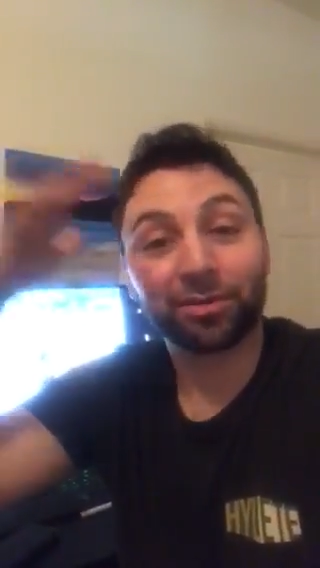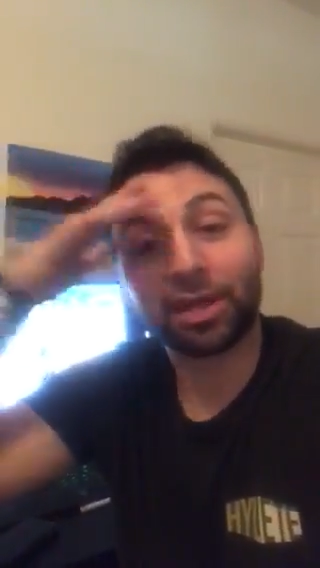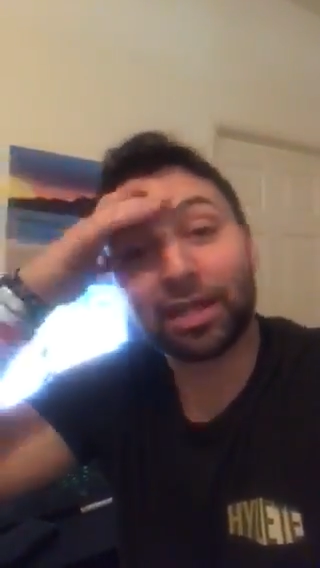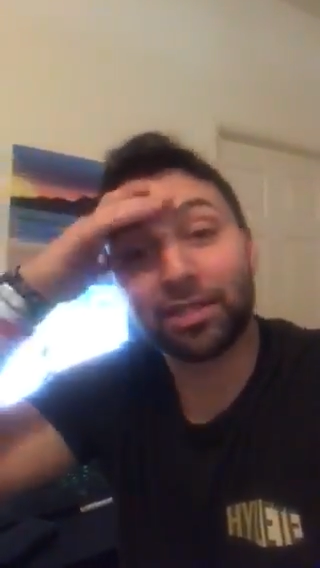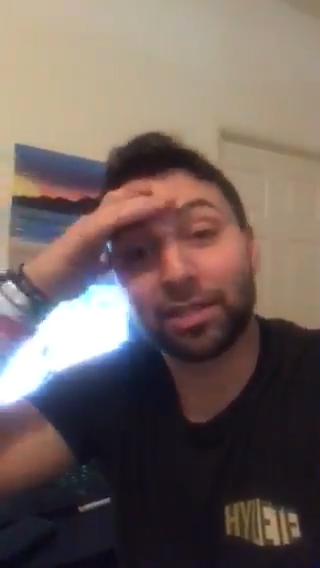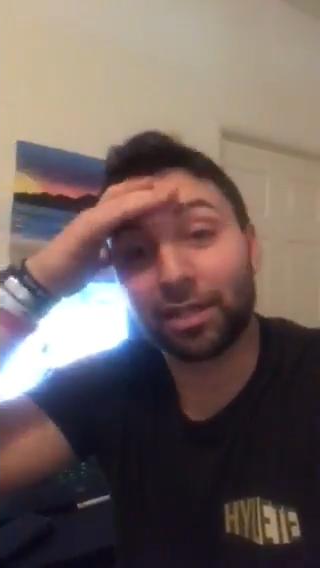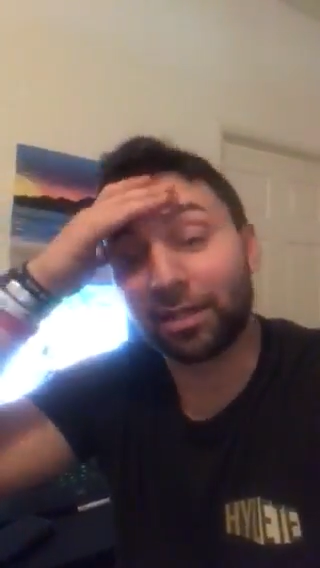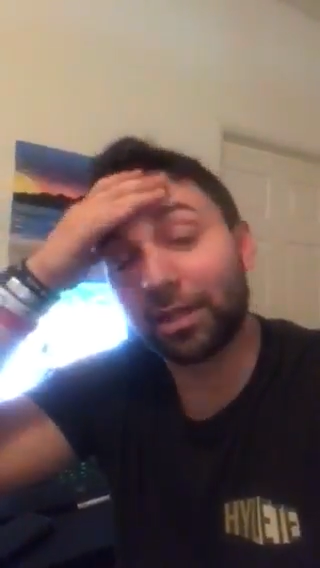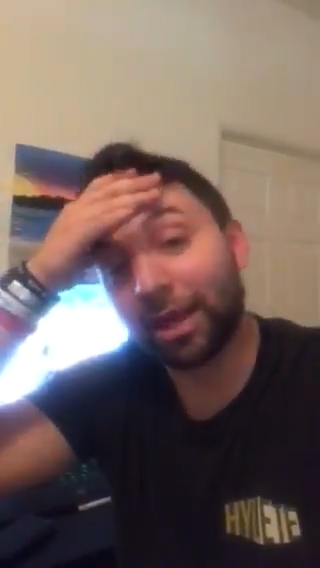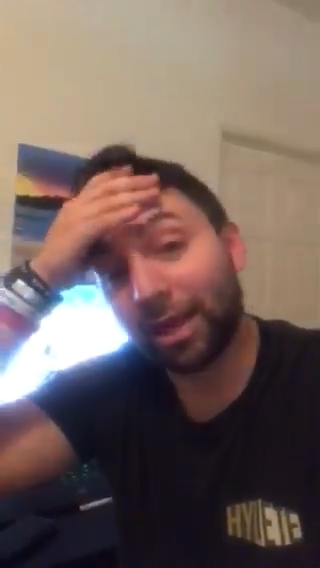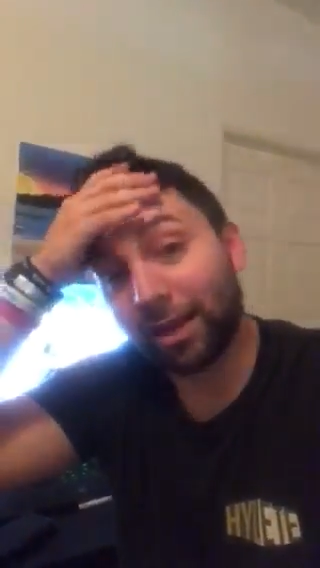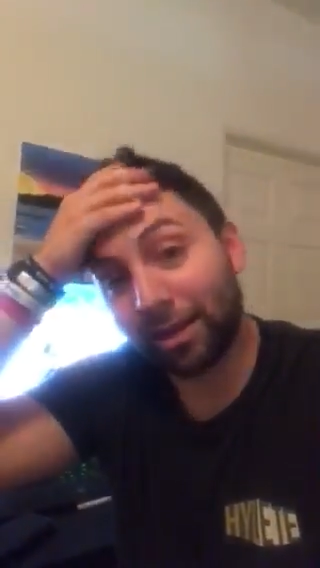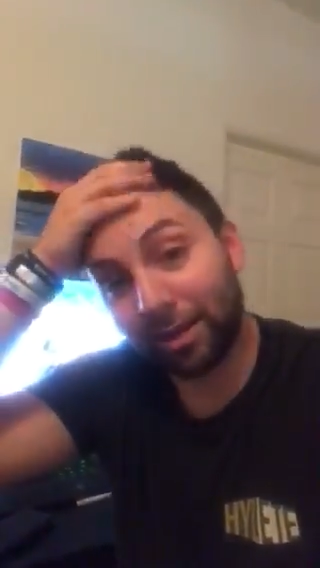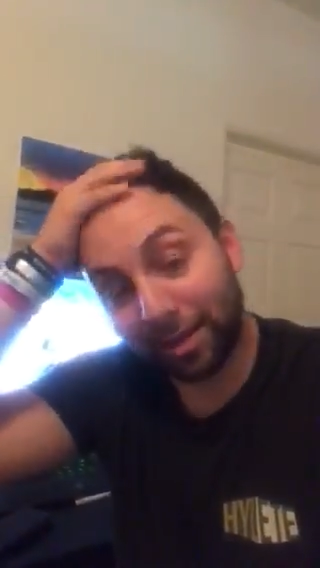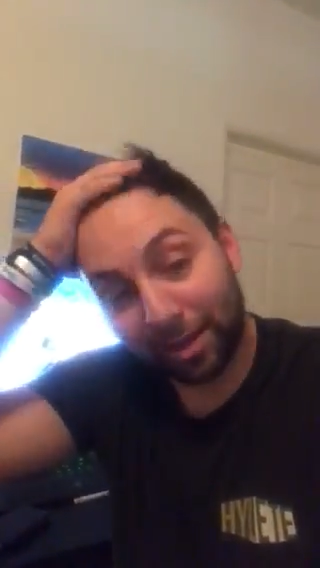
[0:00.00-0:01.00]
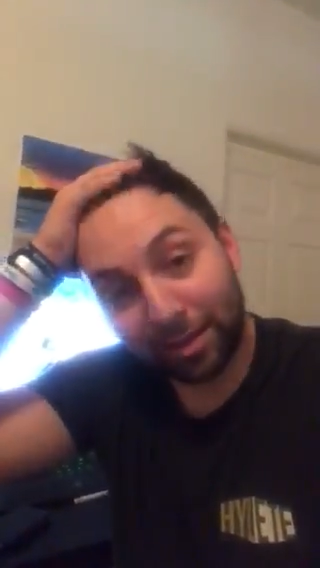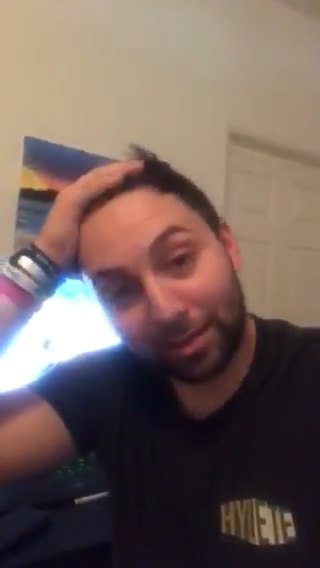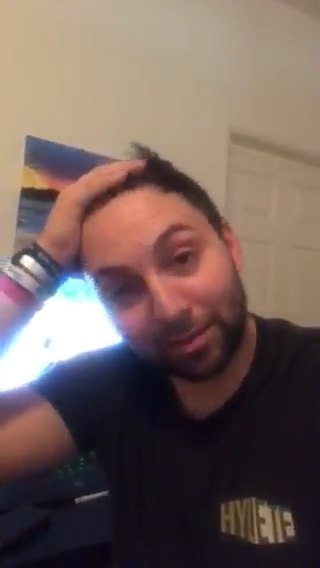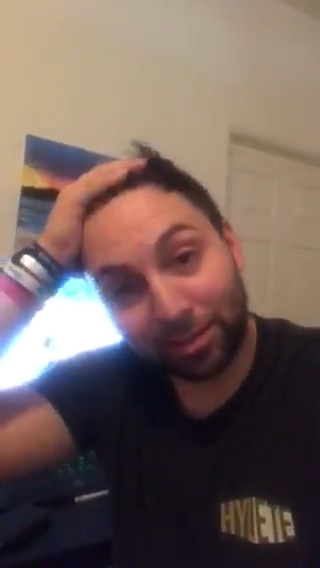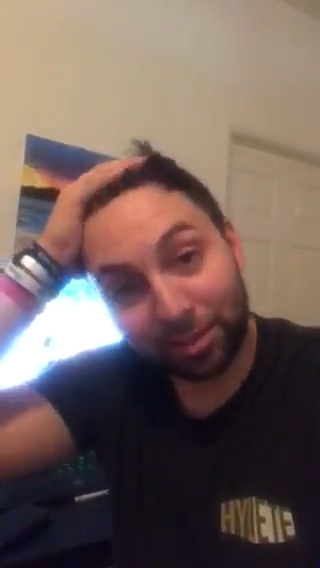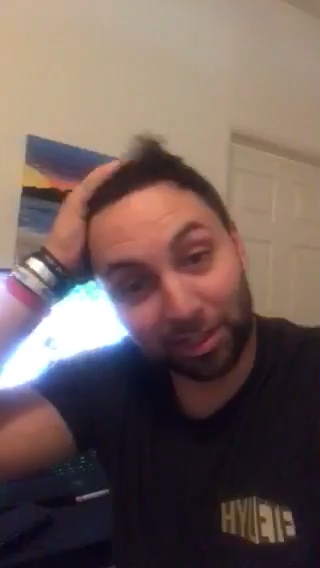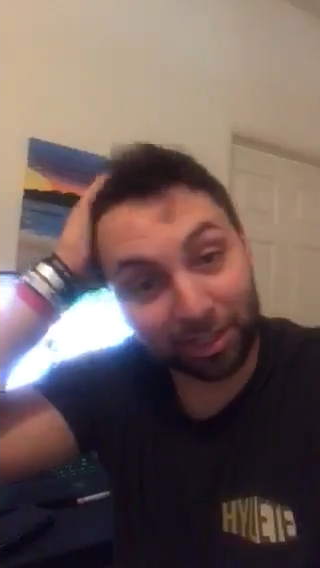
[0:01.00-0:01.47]
crazy that
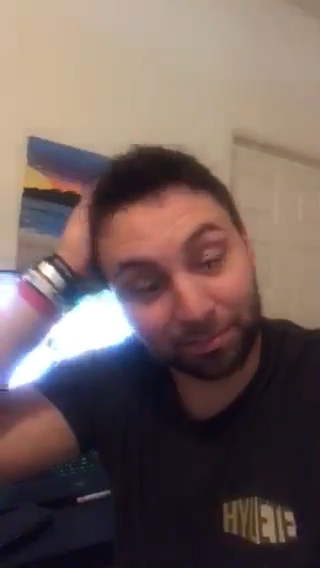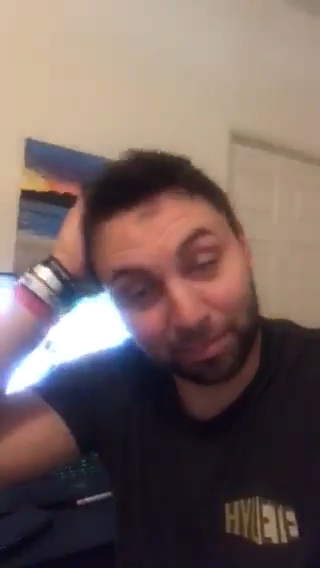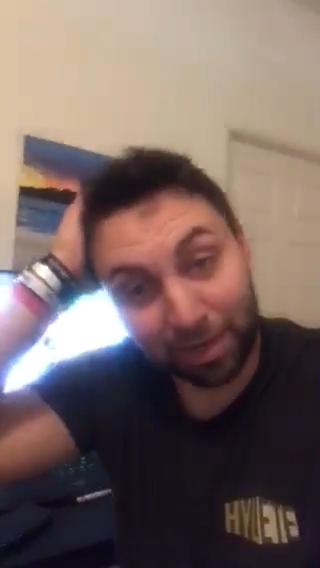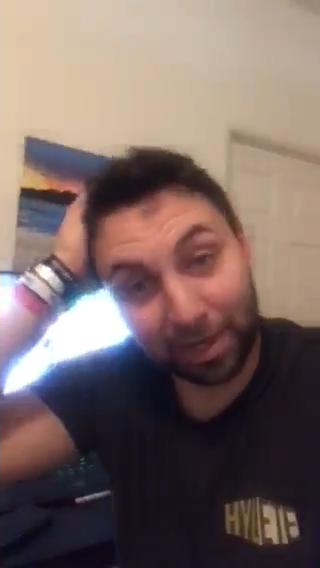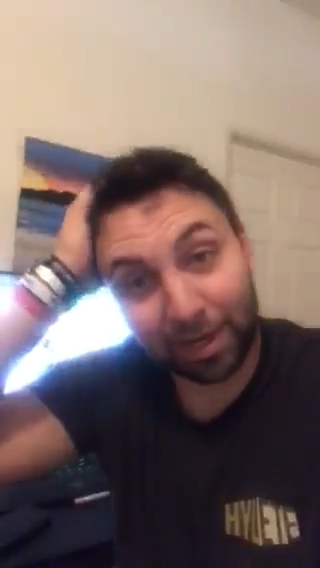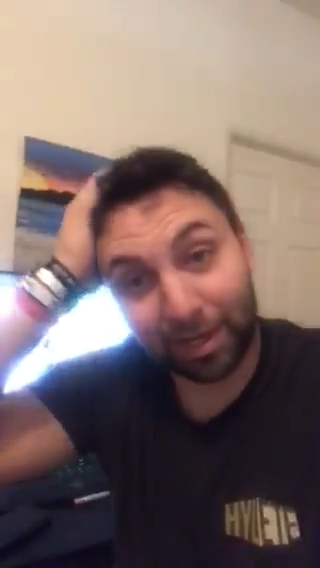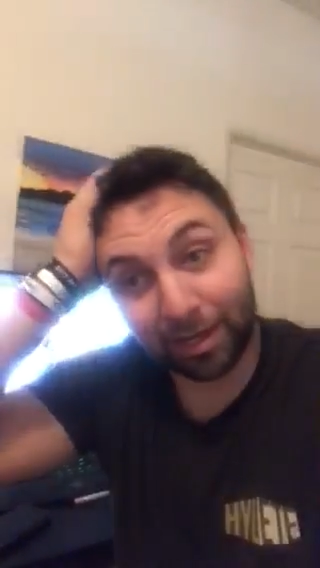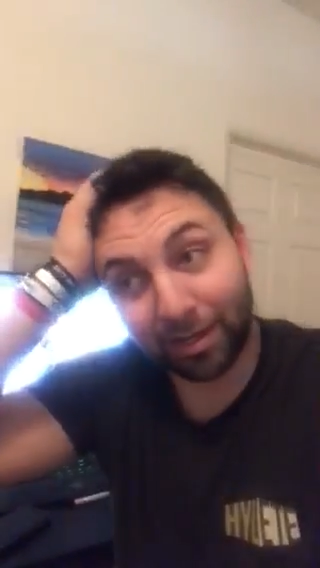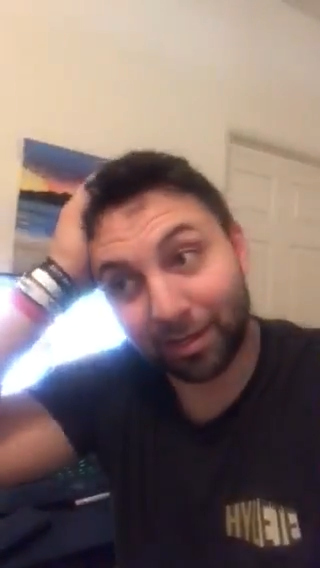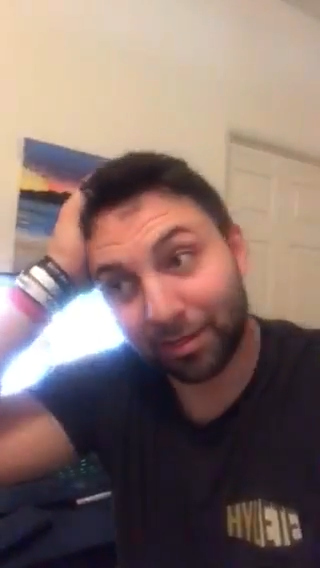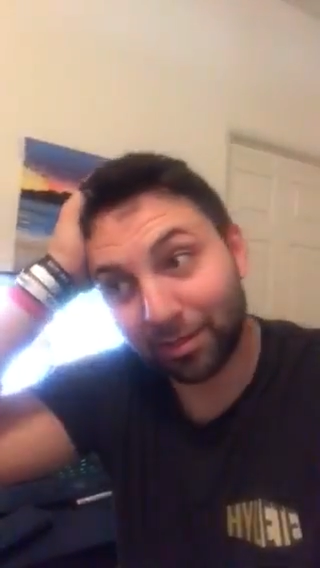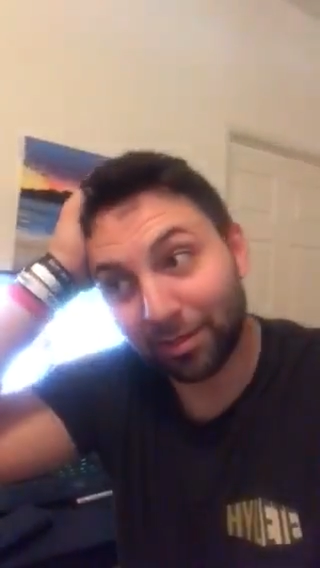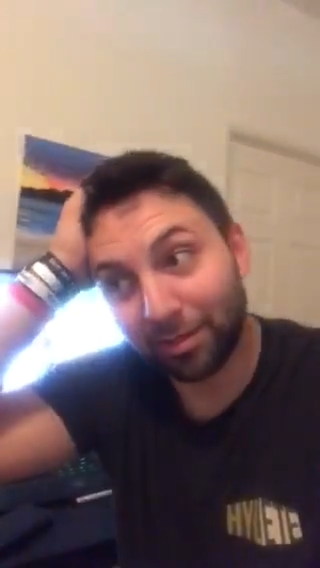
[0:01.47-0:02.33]
just by